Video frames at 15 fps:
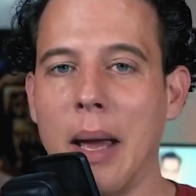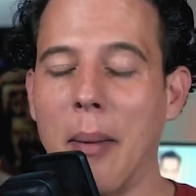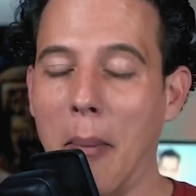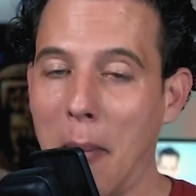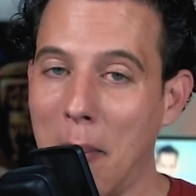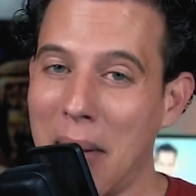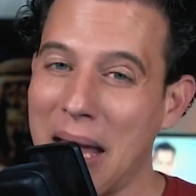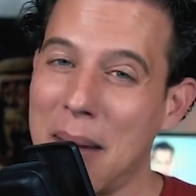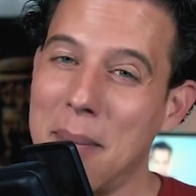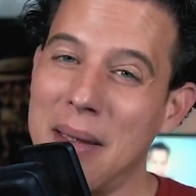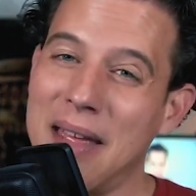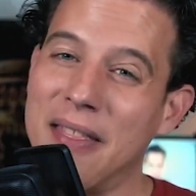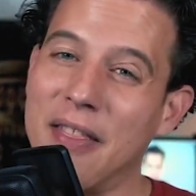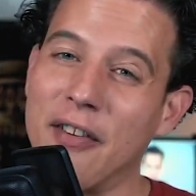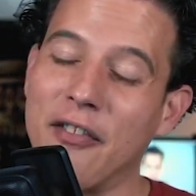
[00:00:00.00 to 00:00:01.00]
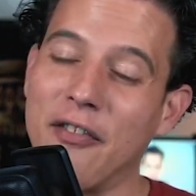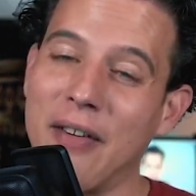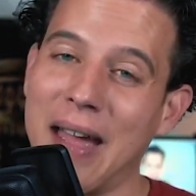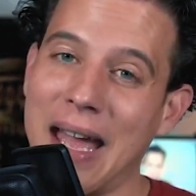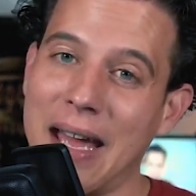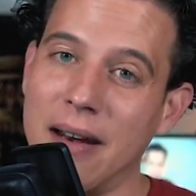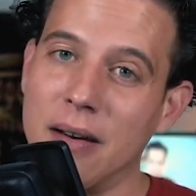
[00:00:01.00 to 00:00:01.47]
maybe the
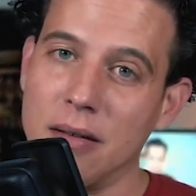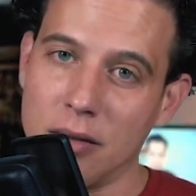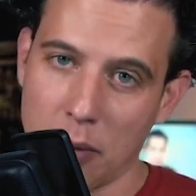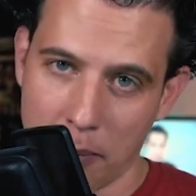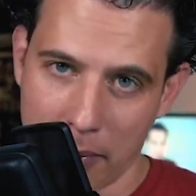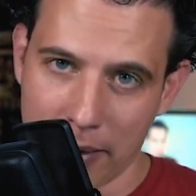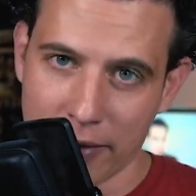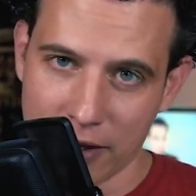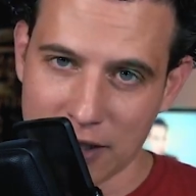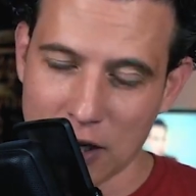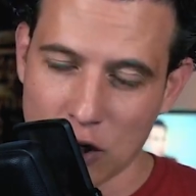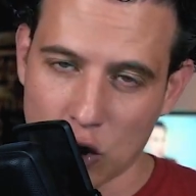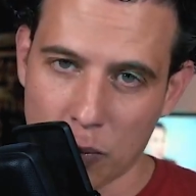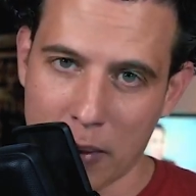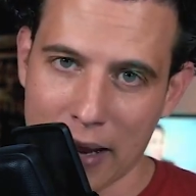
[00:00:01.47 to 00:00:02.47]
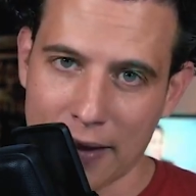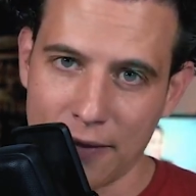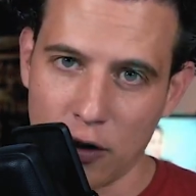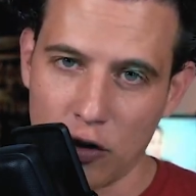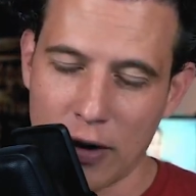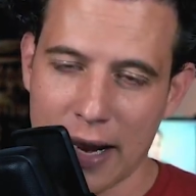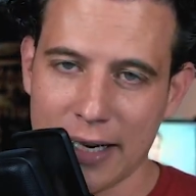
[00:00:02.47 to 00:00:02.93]
Fed, the central bank in
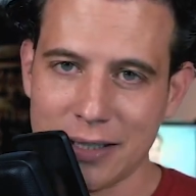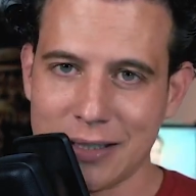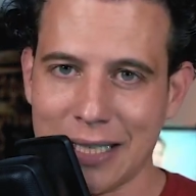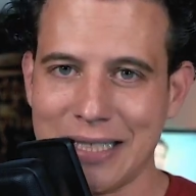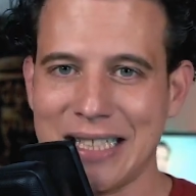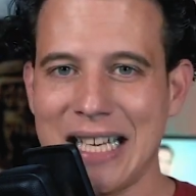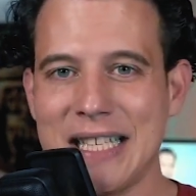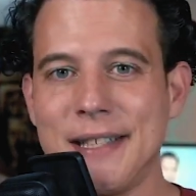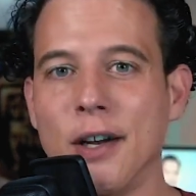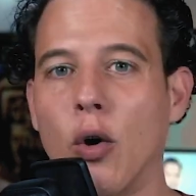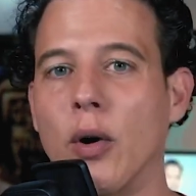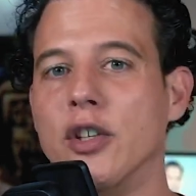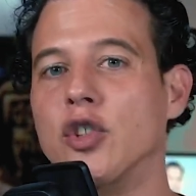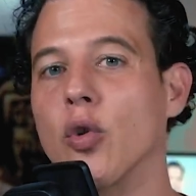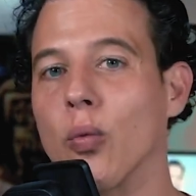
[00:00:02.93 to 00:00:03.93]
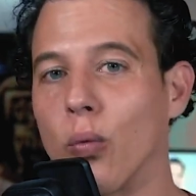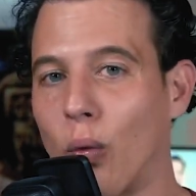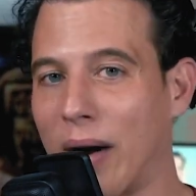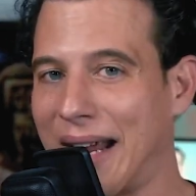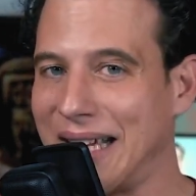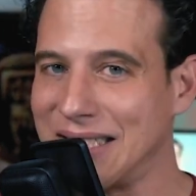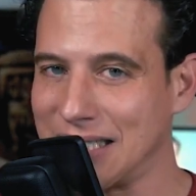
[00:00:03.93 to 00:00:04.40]
the United States, isn't going to
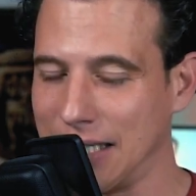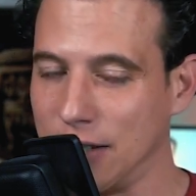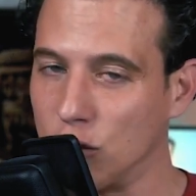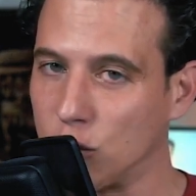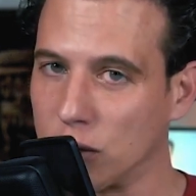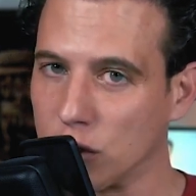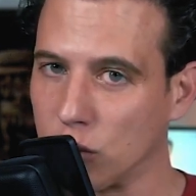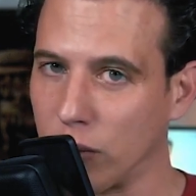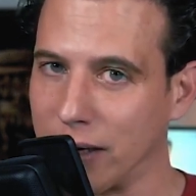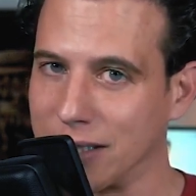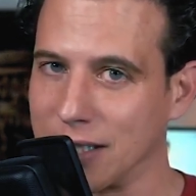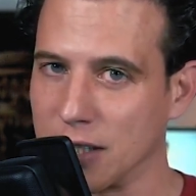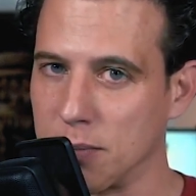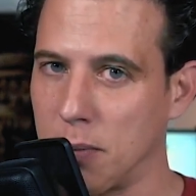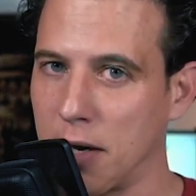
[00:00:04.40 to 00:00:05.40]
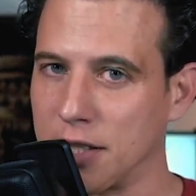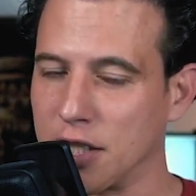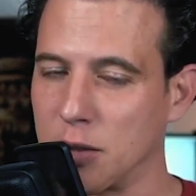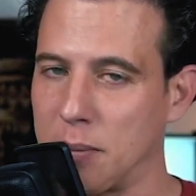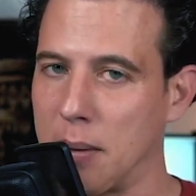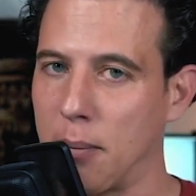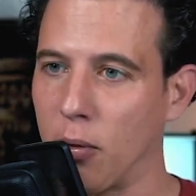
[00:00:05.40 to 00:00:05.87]
raise interest rates as much
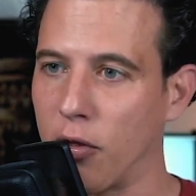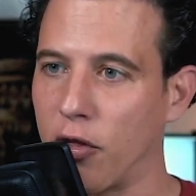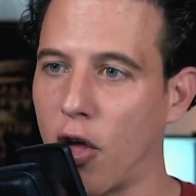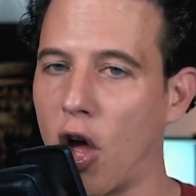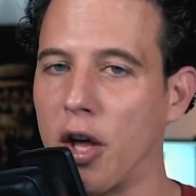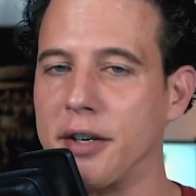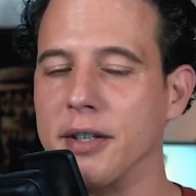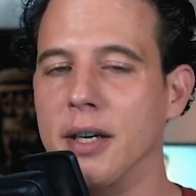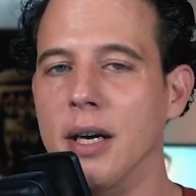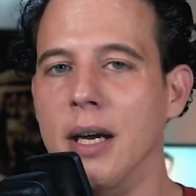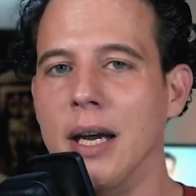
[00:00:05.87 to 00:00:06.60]
as people thought.